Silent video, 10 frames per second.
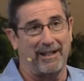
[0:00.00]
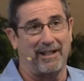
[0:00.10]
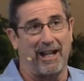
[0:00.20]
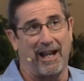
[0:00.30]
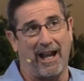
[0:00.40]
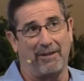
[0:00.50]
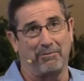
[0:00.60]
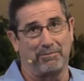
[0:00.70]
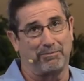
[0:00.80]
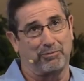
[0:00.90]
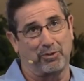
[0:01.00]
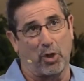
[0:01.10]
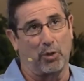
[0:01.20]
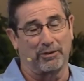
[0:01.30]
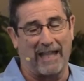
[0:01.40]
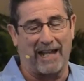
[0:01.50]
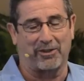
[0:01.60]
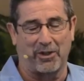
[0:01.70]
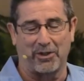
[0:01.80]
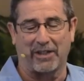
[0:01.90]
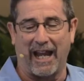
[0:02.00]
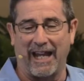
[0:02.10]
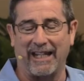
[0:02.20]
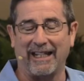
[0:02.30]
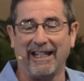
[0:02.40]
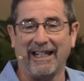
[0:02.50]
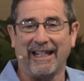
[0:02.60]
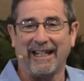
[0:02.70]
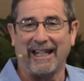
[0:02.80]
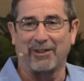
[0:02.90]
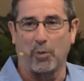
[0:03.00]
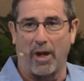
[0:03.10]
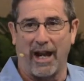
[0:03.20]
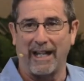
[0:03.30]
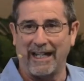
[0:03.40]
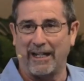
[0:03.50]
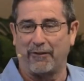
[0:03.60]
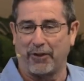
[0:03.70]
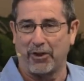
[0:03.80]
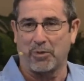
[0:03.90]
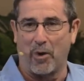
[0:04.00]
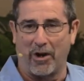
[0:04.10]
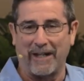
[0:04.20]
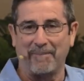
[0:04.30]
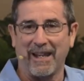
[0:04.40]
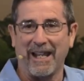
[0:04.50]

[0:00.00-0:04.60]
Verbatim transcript: I told last Thursday, and it's one I needed for this morning.